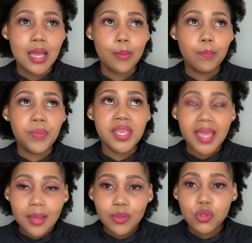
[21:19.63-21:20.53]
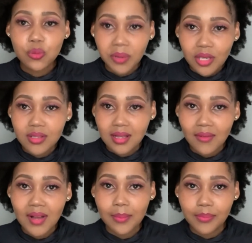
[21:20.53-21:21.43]
be able to pick yourself
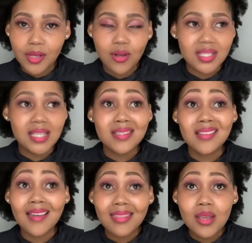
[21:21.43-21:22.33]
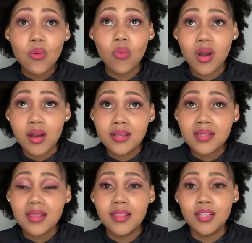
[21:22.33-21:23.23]
up, because there's nothing worse
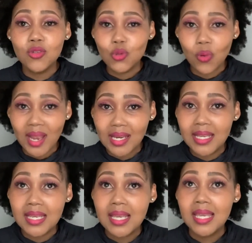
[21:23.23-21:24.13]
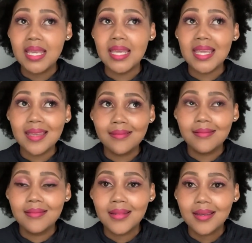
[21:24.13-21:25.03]
than dwelling
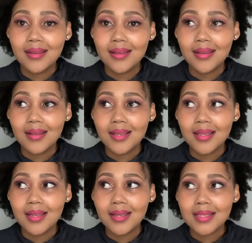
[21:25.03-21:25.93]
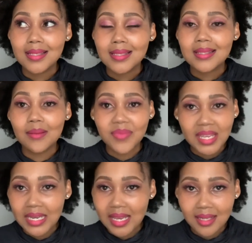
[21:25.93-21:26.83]
in something
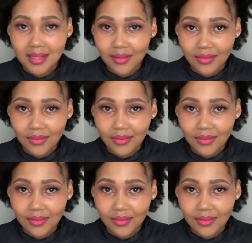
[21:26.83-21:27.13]
negative.